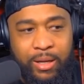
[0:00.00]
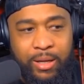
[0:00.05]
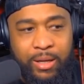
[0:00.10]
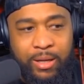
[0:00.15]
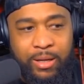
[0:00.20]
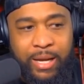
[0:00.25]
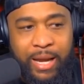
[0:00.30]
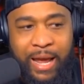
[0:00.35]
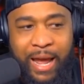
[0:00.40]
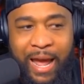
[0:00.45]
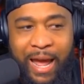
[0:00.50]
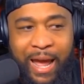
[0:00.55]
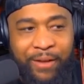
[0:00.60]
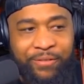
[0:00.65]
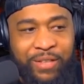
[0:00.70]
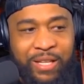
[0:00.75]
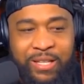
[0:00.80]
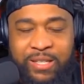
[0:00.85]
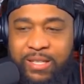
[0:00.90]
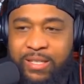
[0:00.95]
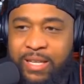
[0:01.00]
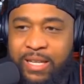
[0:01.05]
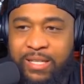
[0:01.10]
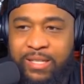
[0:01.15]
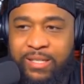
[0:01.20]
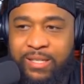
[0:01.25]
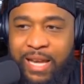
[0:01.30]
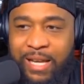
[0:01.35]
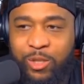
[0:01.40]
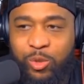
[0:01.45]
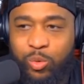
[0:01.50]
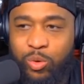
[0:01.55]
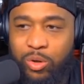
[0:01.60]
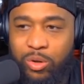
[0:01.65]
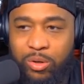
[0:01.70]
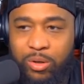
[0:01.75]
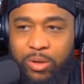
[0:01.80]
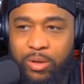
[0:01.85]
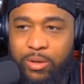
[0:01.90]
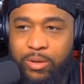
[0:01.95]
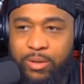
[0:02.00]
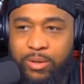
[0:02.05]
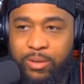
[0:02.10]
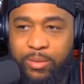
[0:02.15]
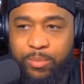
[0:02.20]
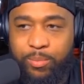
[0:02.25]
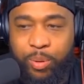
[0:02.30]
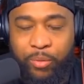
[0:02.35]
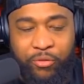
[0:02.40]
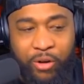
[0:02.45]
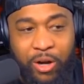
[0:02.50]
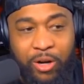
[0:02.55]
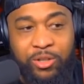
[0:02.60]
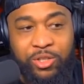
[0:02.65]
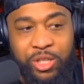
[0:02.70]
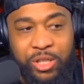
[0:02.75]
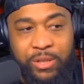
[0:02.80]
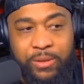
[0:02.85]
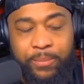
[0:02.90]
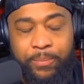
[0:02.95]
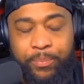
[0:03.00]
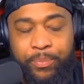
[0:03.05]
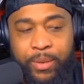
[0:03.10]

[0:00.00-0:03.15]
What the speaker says: They have this sexual perversion,